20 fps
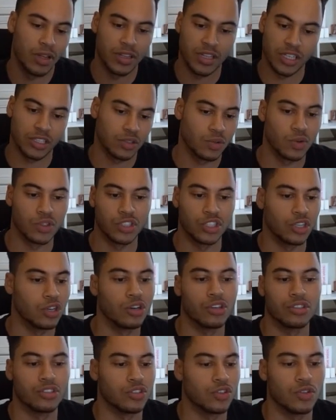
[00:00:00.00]
This squad should
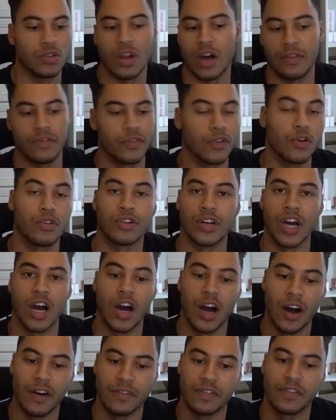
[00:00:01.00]
cost you like
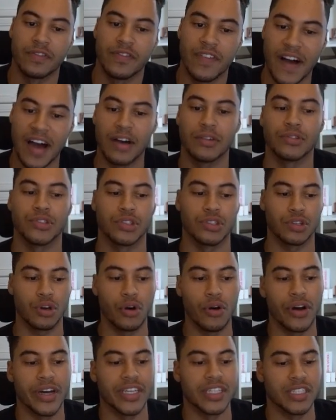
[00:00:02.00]
4,500
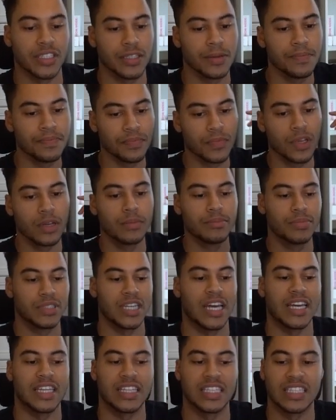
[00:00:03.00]
coins.
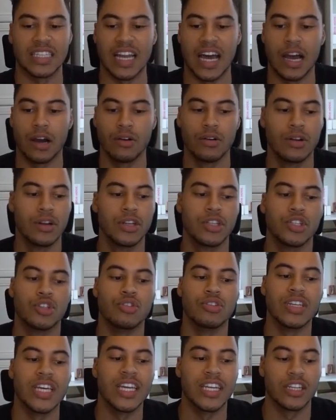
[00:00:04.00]
Saying this now, you
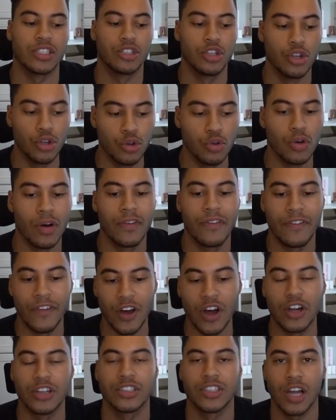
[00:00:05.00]
need 2
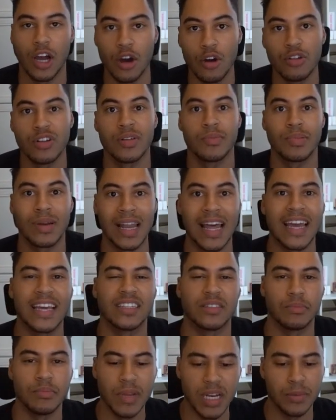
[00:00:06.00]
first owner
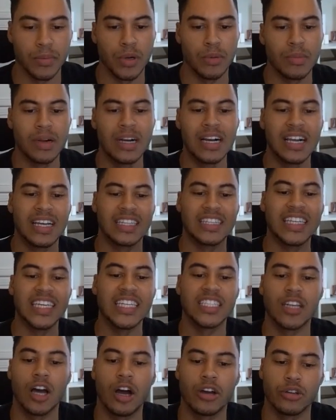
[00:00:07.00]
players minimum.
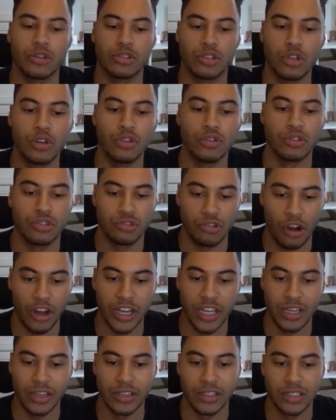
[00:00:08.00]
These are your 2
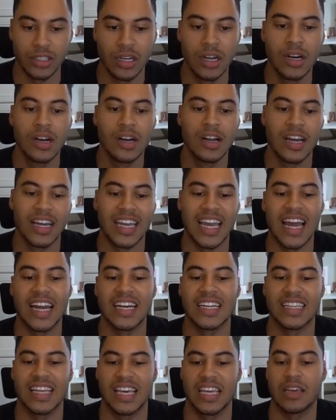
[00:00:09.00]
strikers. Again,
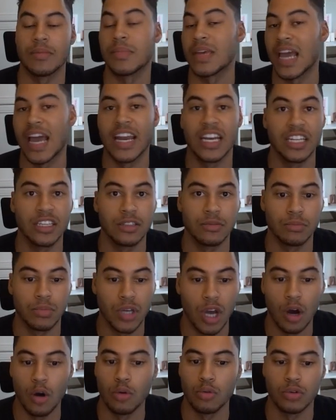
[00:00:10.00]
they can be any
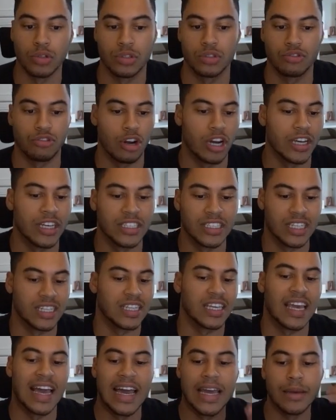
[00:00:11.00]
gold strikers in the
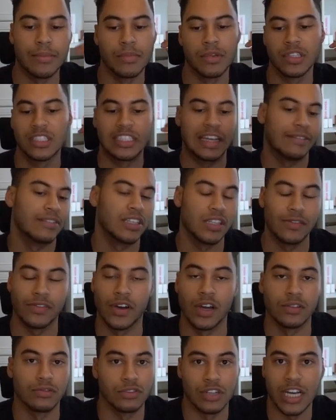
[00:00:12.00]
game,
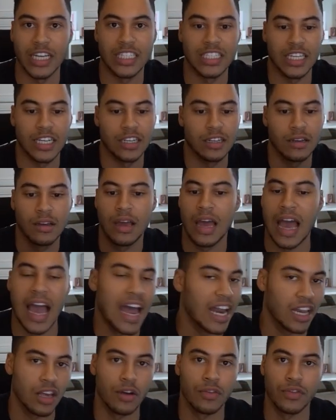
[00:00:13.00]
75 rated,
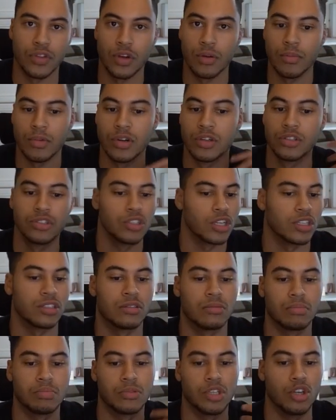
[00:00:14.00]
any of them, just
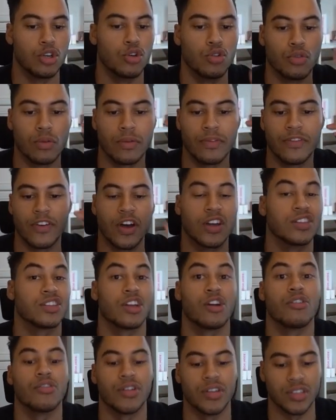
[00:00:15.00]
2 first
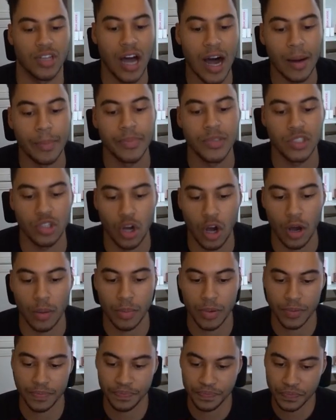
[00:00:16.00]
owners up top.
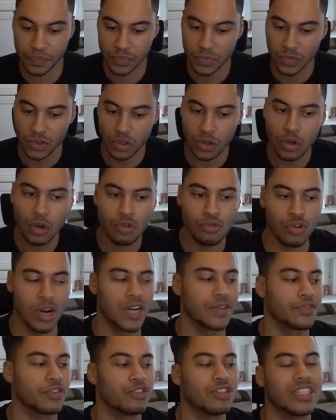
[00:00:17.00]

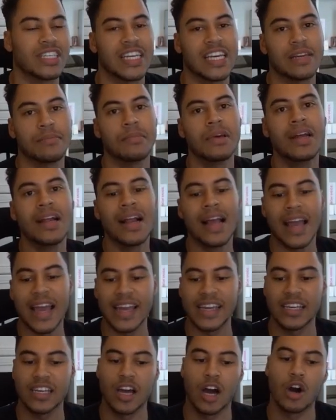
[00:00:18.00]
Running through the team,
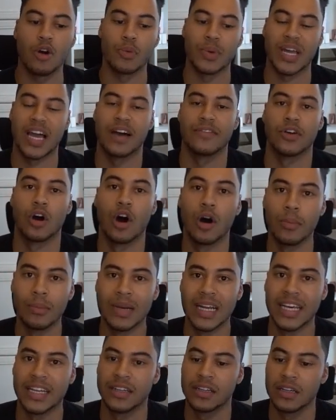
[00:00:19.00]
in goal we have
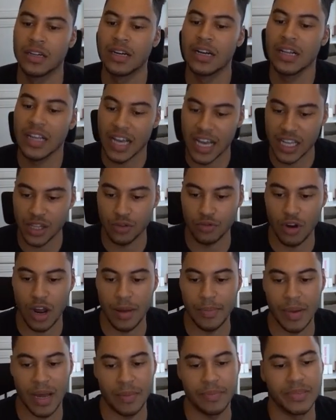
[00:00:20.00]
Omlin. In the right
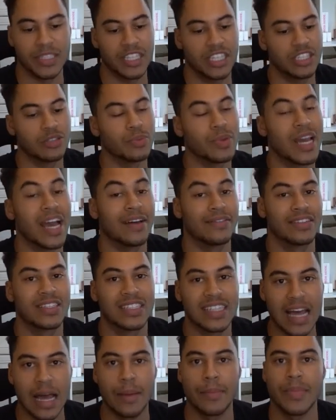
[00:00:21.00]
back position we have
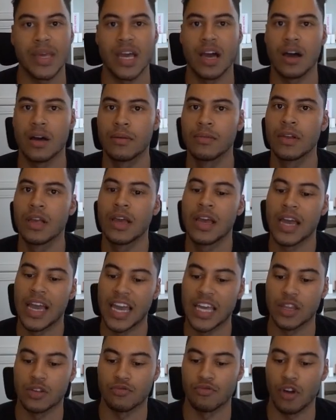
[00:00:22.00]
Sambia.
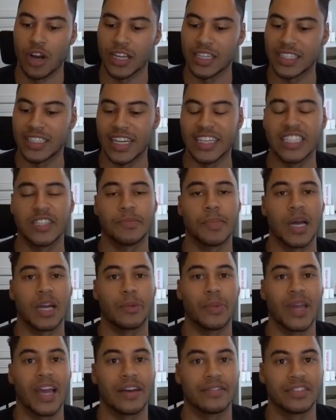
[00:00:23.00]
In the right centre back
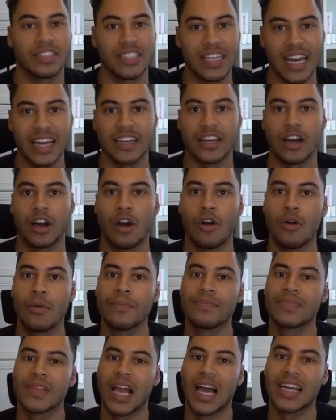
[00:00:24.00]
we have Sacco.
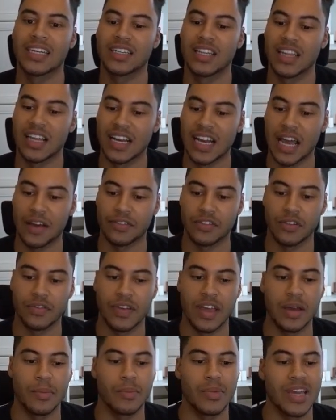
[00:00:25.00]
And to the left of
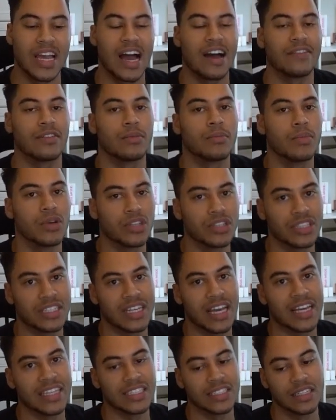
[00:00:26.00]
him we have
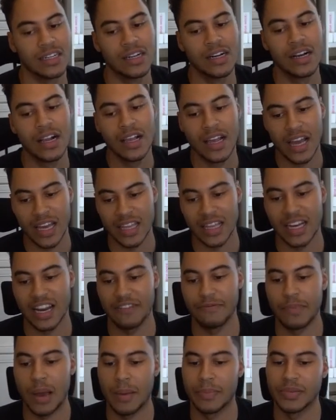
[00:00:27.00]
Montez. In the
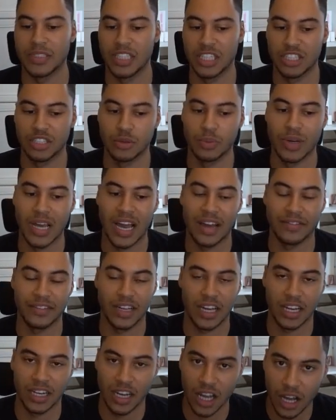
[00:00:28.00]
left back position we have
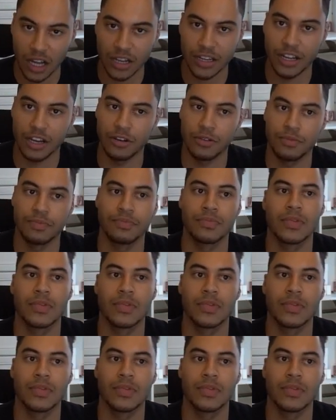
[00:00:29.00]
Gallardo.